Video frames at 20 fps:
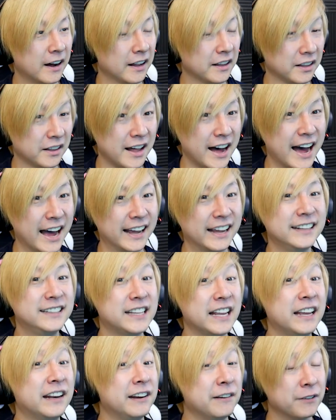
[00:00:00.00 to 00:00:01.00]
a lot.
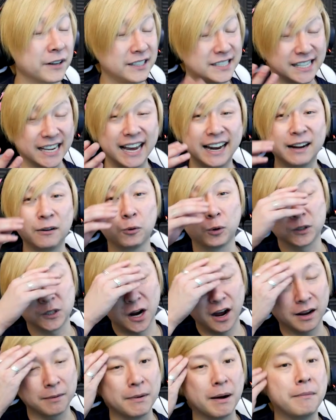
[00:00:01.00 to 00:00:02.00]
It even said, we're
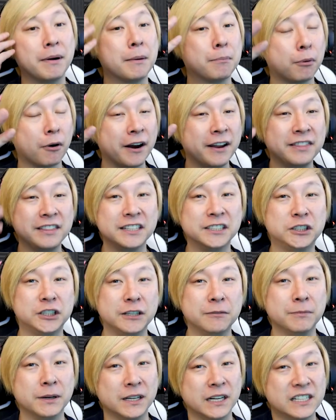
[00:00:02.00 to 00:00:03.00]
talking about my brain, the
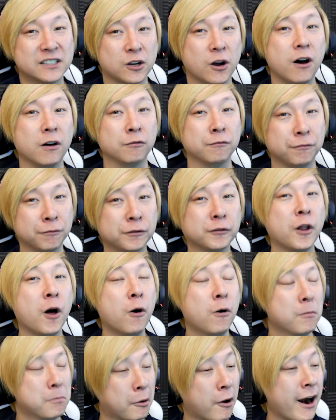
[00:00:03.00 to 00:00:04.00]
achievement is called
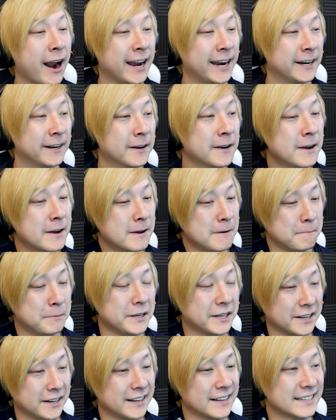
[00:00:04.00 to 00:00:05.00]
Flow Brain
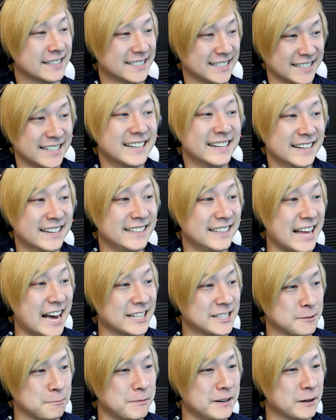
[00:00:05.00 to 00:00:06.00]
because
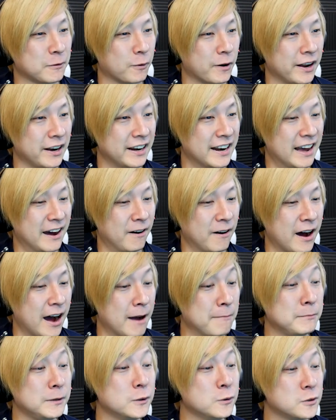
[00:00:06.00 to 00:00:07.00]
that's me right now.
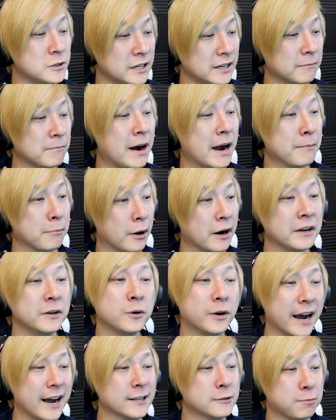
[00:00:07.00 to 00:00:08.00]
I'm using my brain.
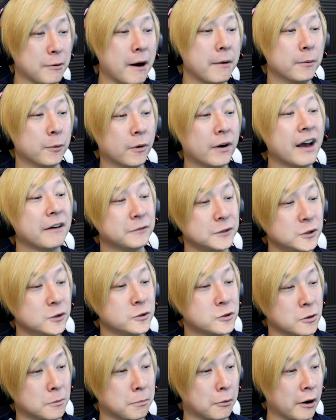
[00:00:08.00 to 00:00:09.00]
You guys probably won't have to
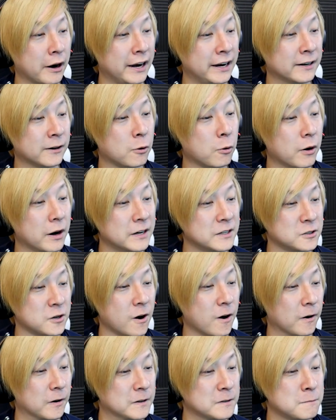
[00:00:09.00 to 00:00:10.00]
use your brain quite as
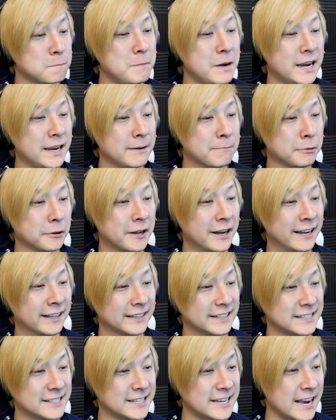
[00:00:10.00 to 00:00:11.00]
hard as me playing
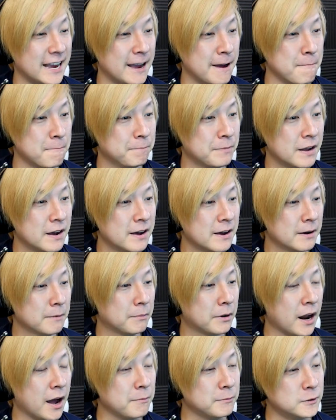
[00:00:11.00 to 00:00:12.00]
this game,
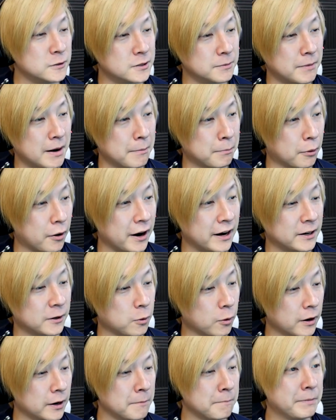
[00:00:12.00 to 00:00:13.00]
but I'm using my brain
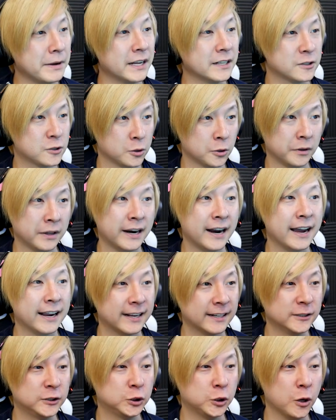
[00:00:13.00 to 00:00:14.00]
quite a bit so that I
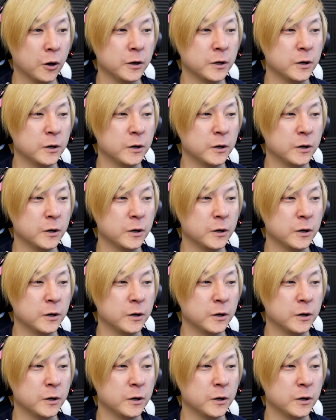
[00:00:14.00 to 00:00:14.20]
can show